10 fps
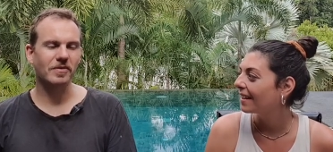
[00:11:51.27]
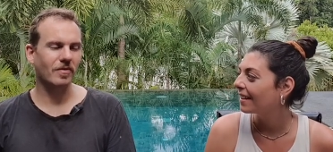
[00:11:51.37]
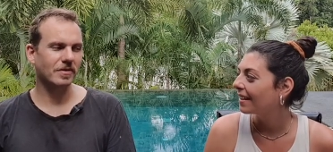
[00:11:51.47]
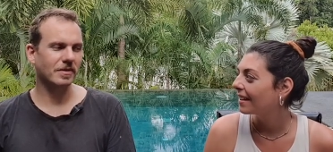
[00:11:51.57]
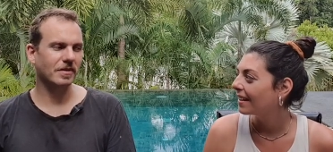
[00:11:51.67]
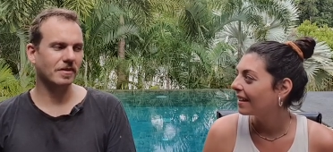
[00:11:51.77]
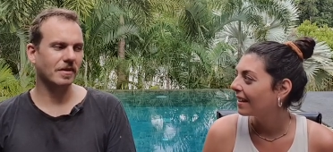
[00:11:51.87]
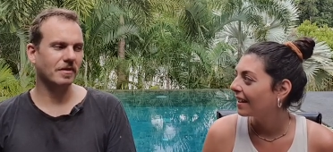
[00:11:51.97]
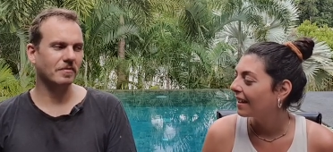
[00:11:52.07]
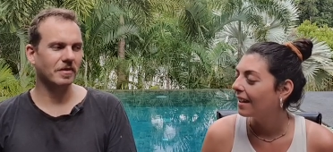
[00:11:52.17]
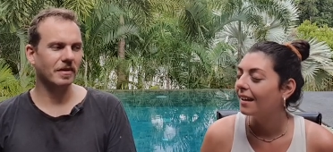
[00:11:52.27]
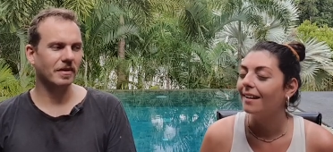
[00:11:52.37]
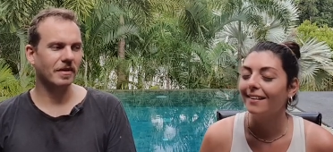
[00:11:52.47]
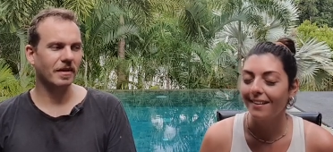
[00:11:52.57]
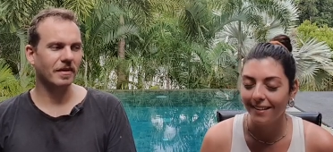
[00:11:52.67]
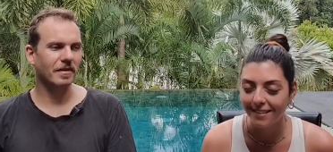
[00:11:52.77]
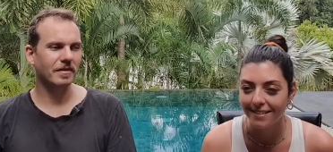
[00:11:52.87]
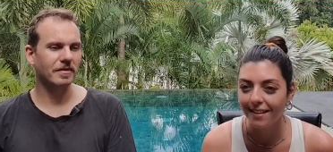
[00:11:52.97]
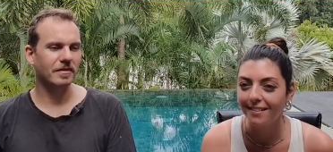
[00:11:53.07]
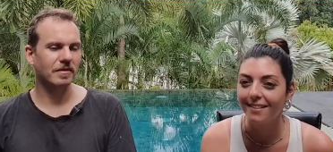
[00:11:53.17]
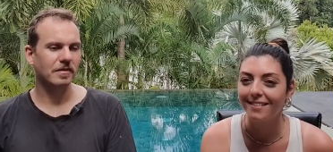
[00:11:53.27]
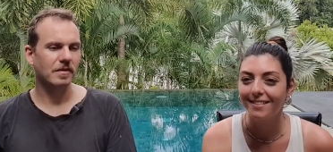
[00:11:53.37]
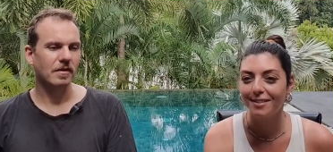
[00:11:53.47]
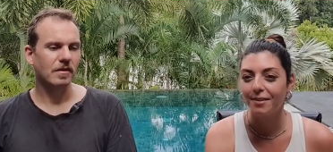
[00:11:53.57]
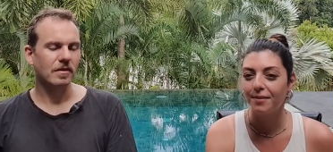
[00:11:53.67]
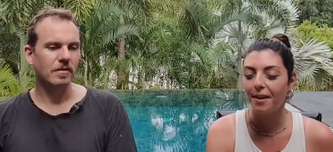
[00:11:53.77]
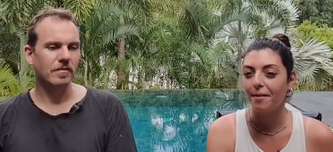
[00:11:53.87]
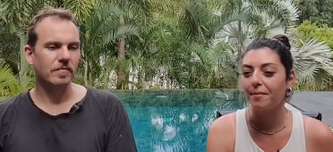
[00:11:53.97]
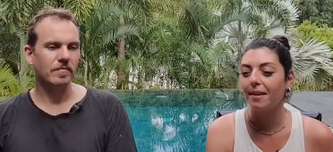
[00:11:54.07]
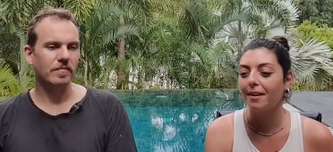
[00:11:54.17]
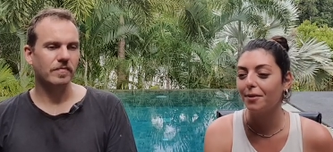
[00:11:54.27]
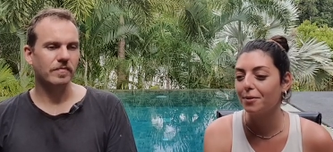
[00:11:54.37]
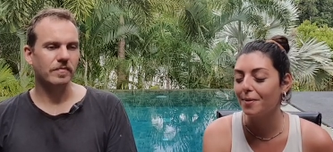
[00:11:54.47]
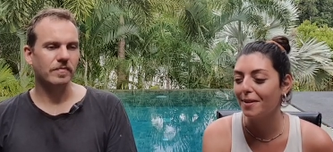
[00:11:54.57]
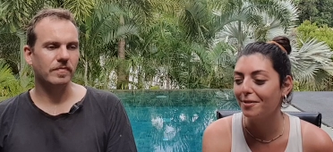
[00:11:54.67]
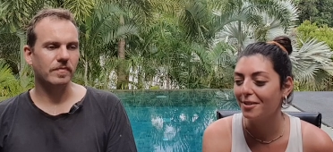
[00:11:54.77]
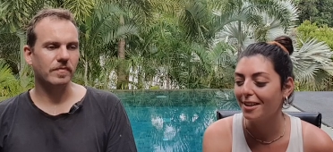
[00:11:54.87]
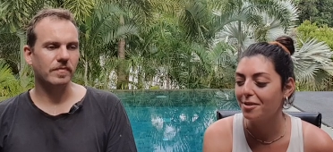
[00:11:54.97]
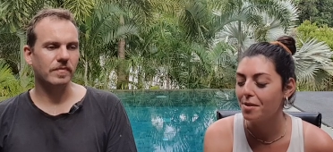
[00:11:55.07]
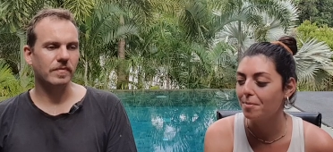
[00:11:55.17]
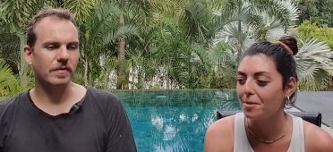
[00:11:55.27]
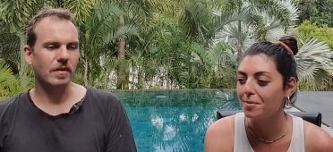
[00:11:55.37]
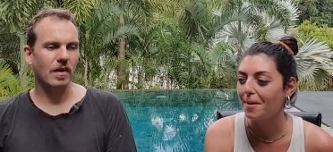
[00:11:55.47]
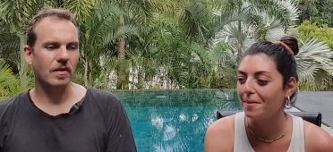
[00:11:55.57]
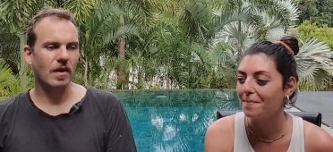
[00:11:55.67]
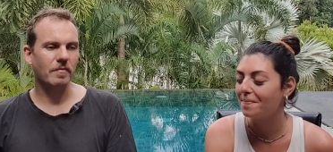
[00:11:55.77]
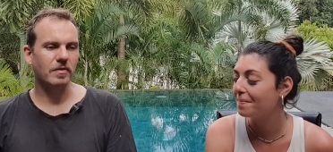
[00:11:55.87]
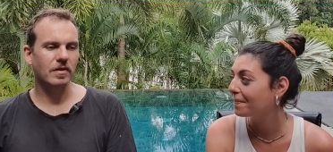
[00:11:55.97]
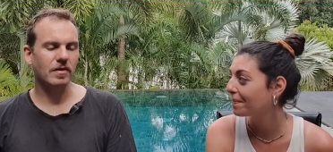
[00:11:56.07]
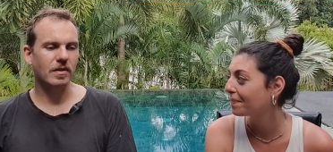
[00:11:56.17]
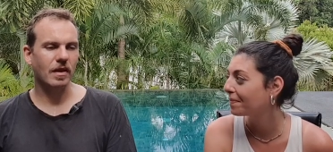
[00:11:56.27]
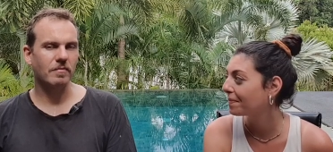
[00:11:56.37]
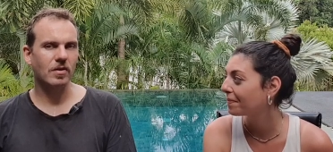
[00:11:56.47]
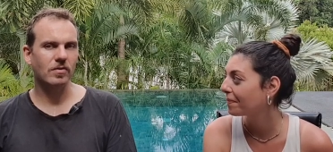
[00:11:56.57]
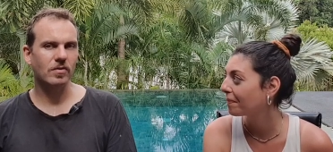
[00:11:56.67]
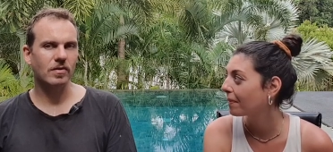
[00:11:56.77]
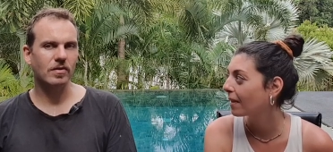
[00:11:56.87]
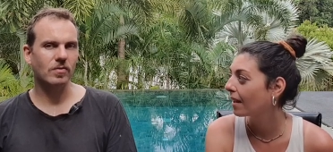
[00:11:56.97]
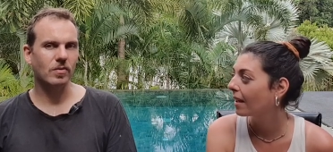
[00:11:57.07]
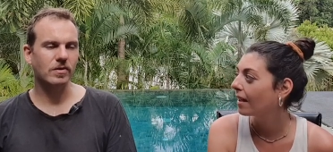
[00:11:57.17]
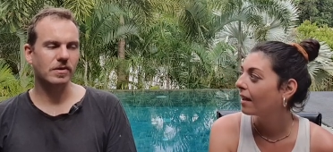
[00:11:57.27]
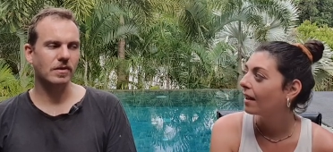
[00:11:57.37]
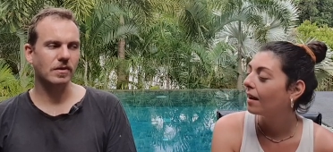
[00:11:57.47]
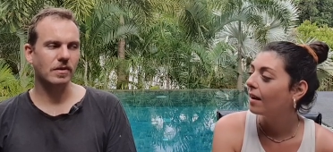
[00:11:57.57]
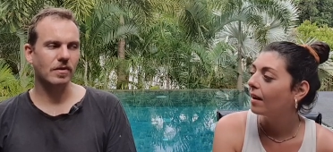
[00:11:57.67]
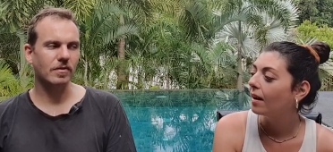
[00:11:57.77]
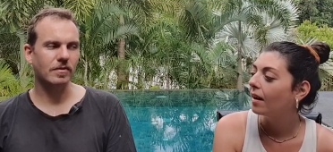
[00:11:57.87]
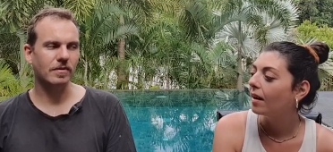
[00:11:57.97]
Speaker 1: tourist season, but like yeah.
Speaker 2: Exactly. So yeah, I cannot wait for that trip as well. Are you
Speaker 1: happy that you came here during the tourist season though?